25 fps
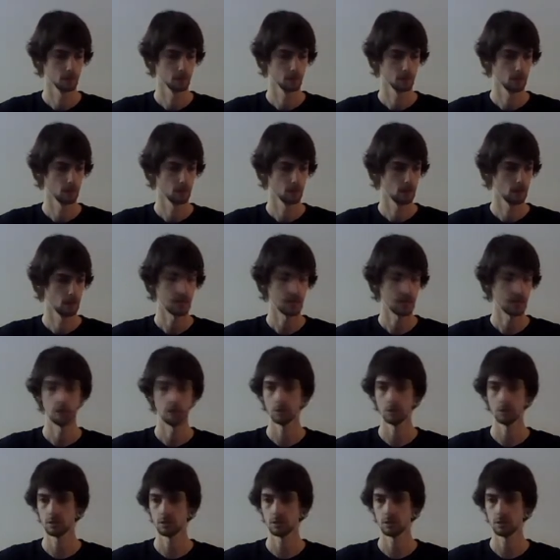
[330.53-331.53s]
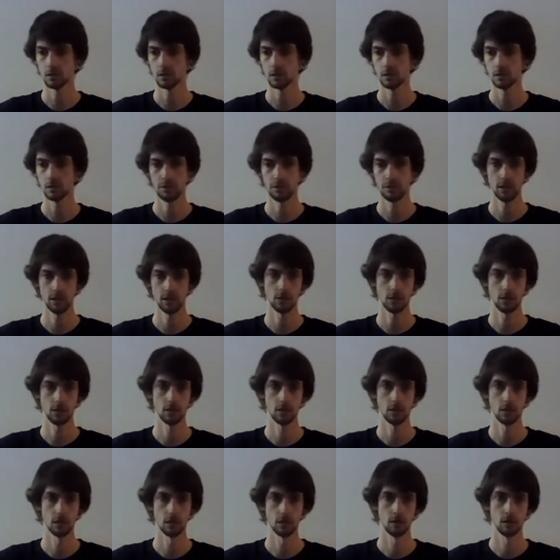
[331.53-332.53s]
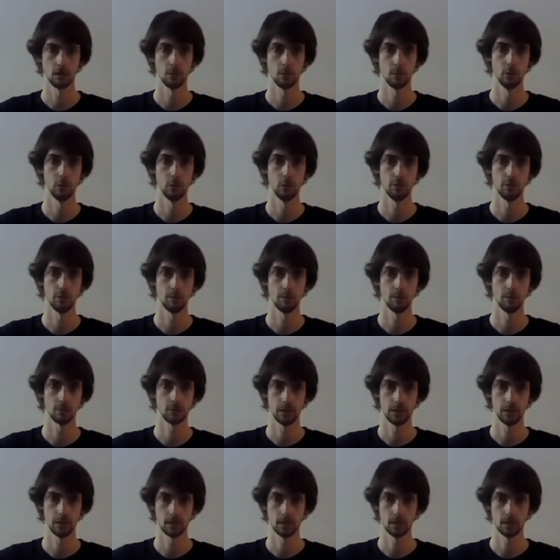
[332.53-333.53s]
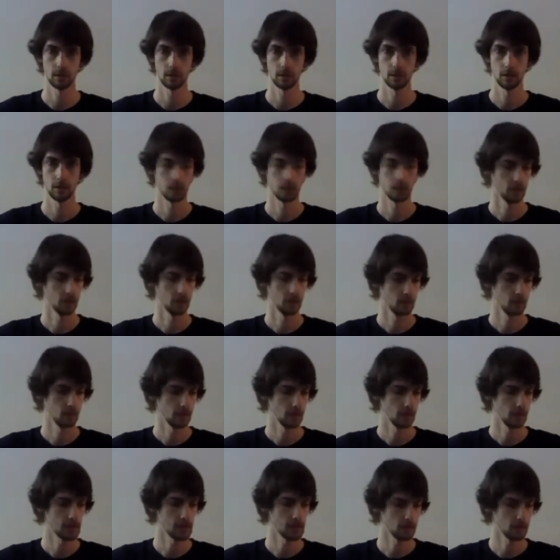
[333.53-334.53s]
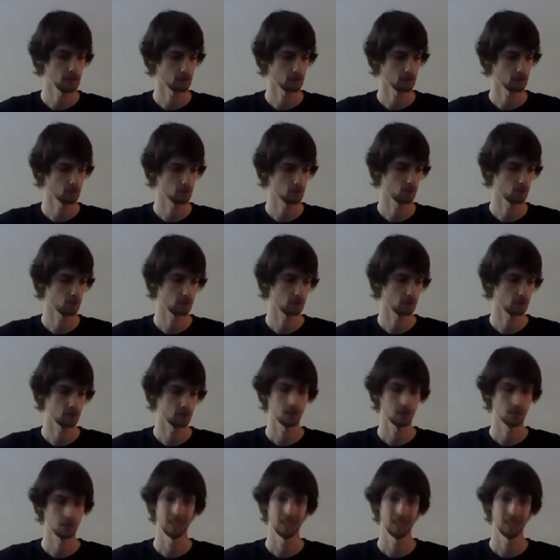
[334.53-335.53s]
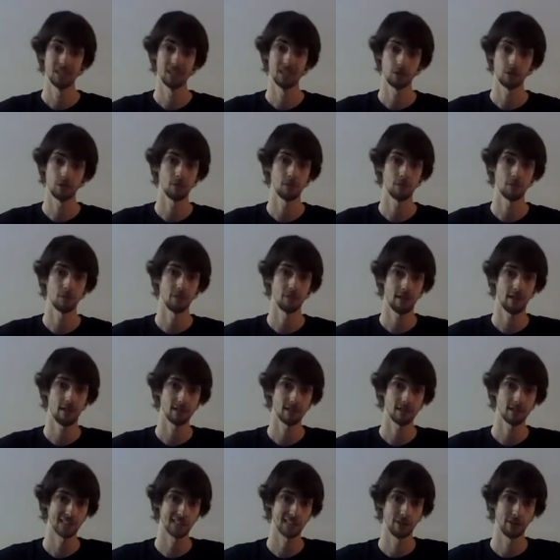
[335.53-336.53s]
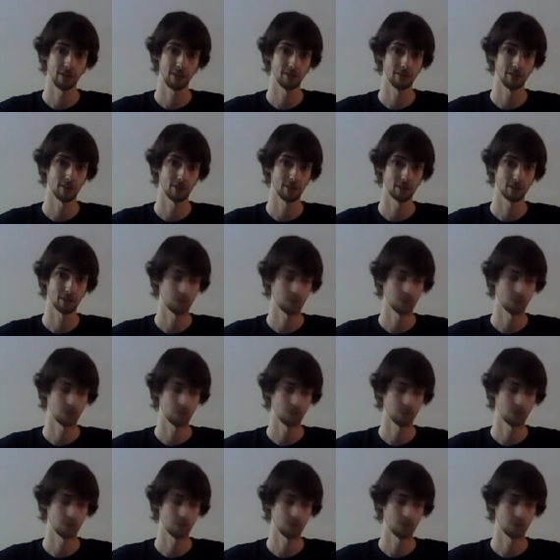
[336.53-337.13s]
And once you start to feel like you can move in between each of those chords, you want to be very slow at first, but that's